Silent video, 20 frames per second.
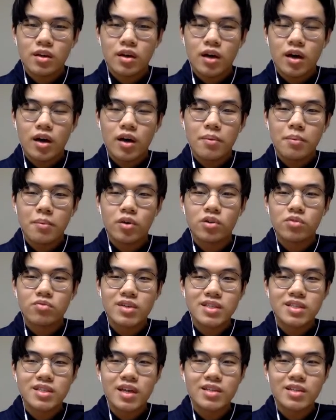on the
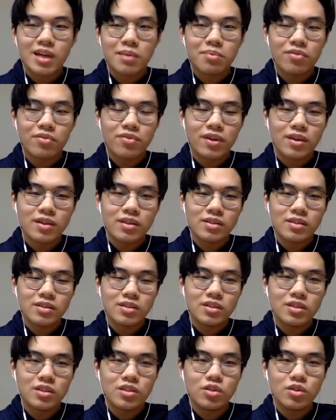research type of things,
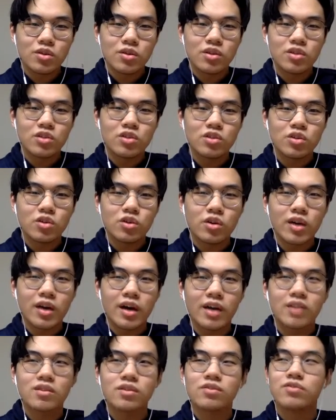
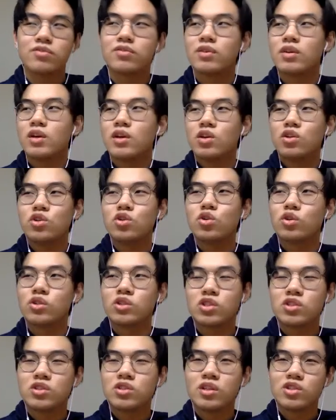you're
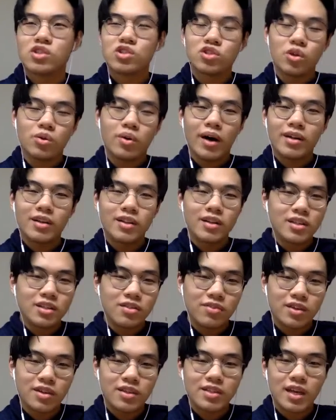just the sole analyst
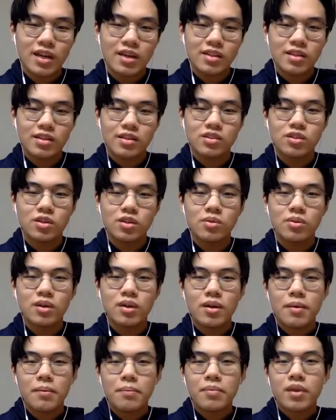for their sector. So
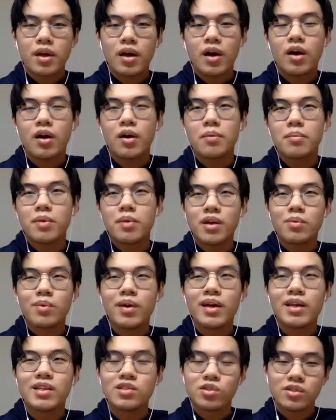in a
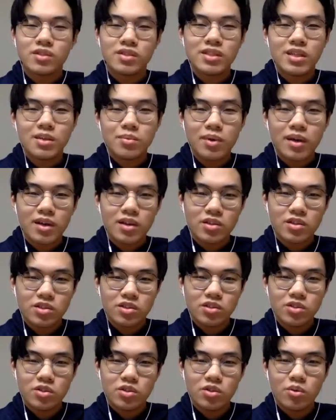way, it's sort of teamwork, because
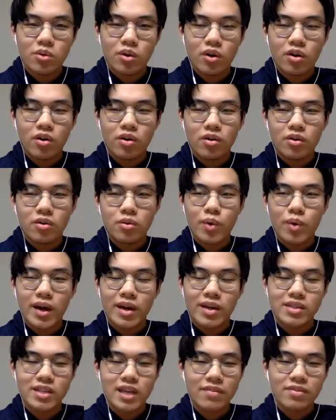you are
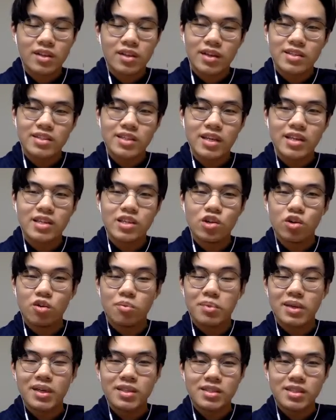working together, like say in the
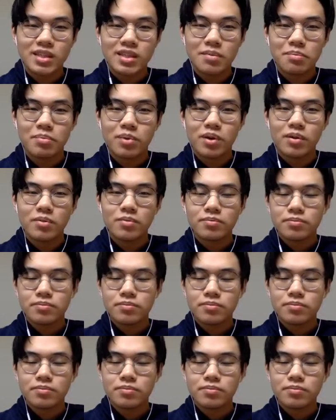Europeans team, but